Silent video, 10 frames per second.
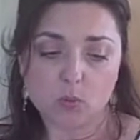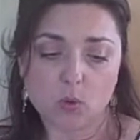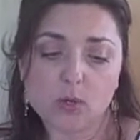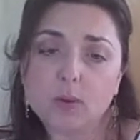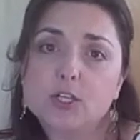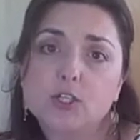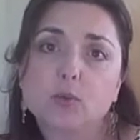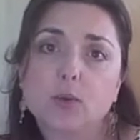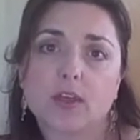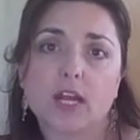what do I
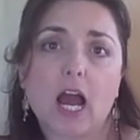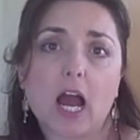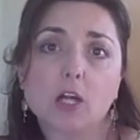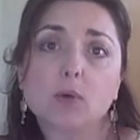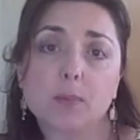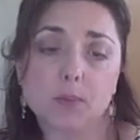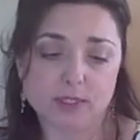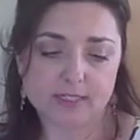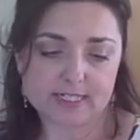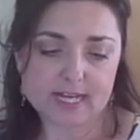do with it? How do I put
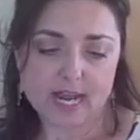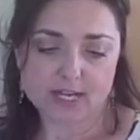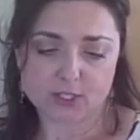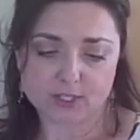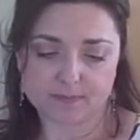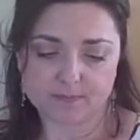it into action?